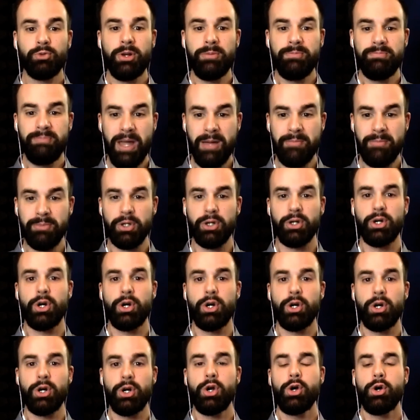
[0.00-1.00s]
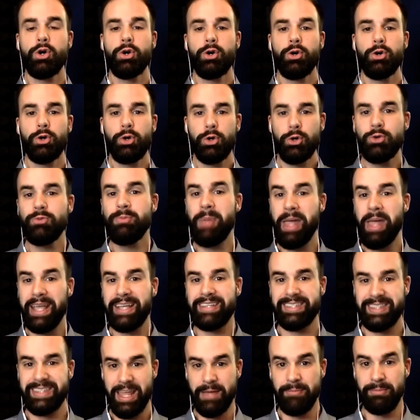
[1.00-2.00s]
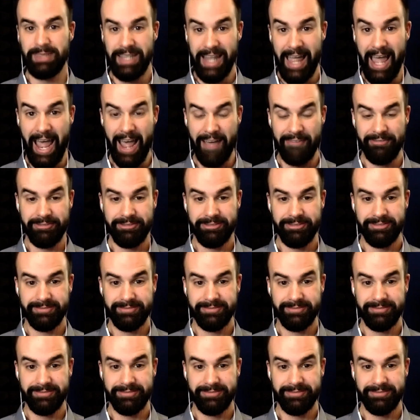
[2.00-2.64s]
remember who makes them laugh.